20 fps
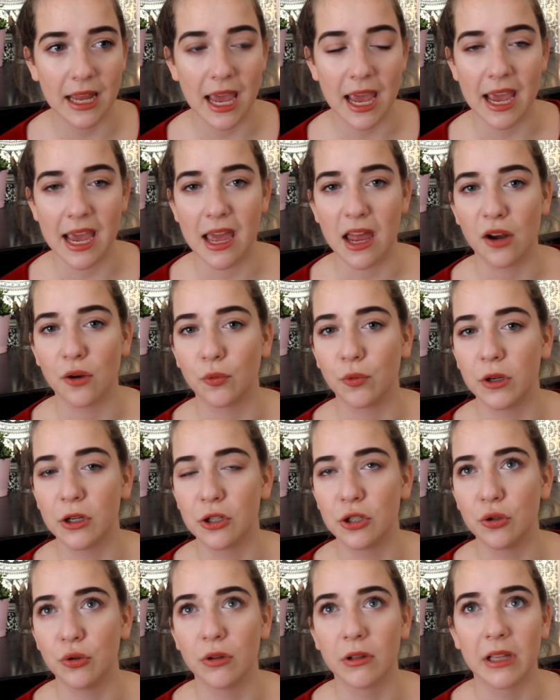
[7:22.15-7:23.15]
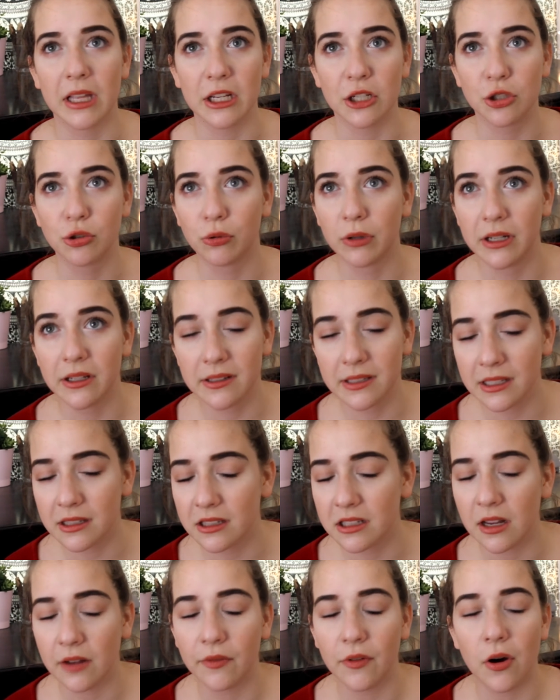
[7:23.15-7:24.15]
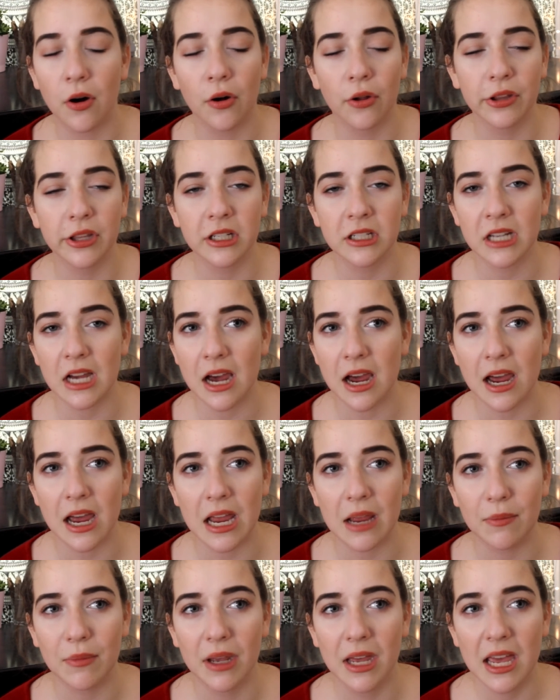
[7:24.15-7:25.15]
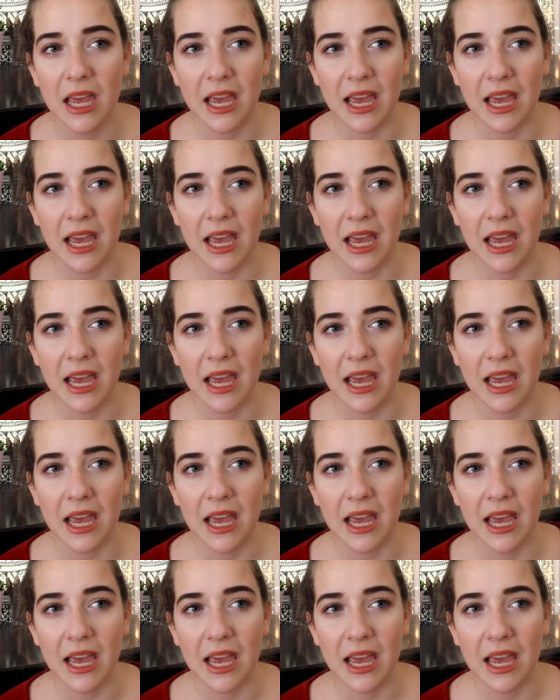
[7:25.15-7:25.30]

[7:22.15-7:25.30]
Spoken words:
and we're doing like drills and stuff all the time,